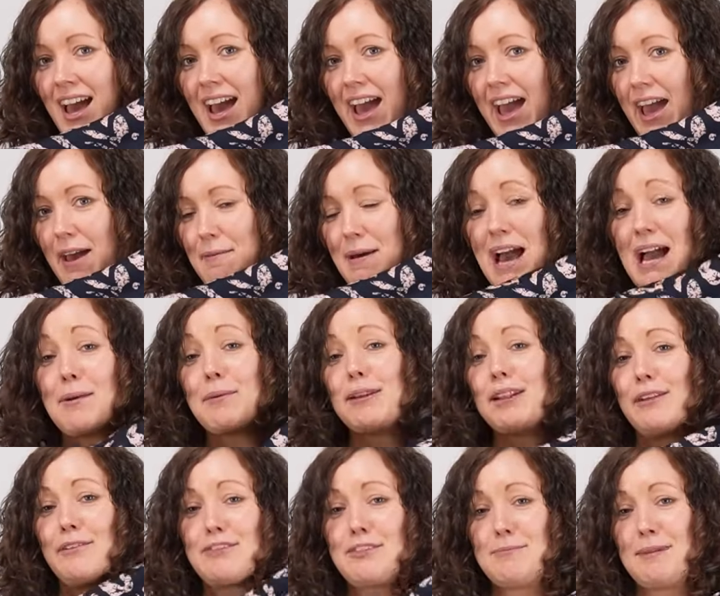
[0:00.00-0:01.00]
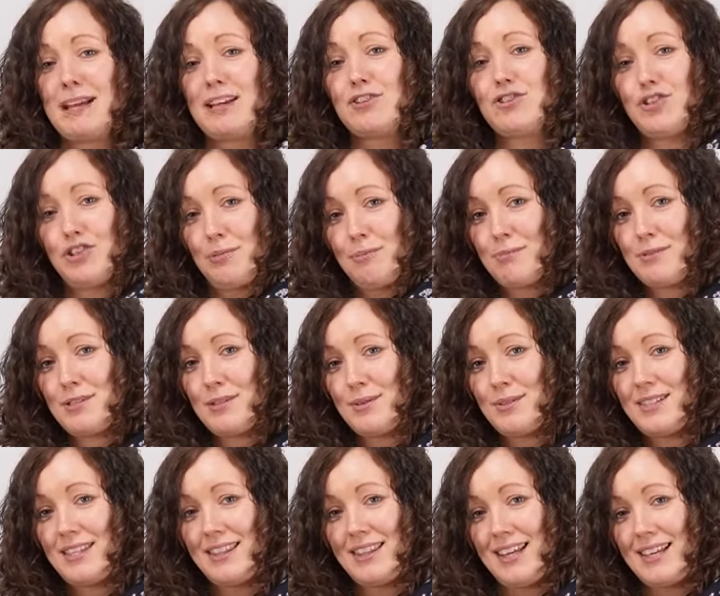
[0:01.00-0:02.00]
Um, I would love to make a
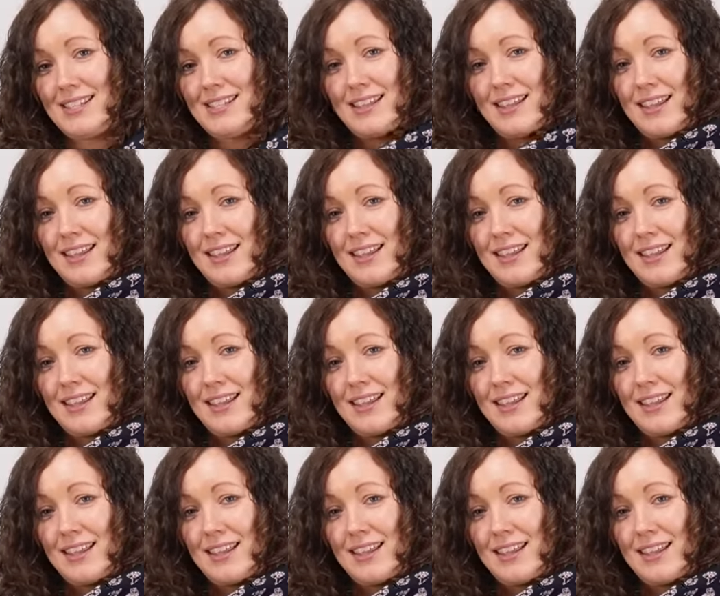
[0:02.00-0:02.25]
jumpsuit in this.